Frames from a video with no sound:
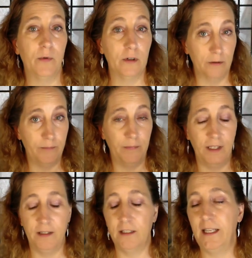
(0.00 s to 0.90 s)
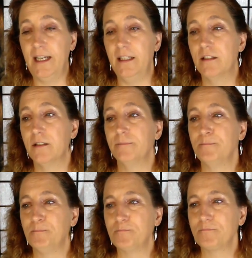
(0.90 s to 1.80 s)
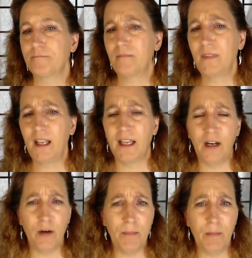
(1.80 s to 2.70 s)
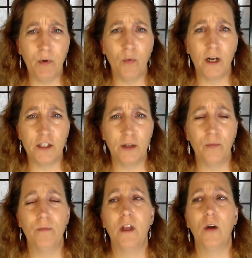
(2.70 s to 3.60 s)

were in the lanes. And I remember watching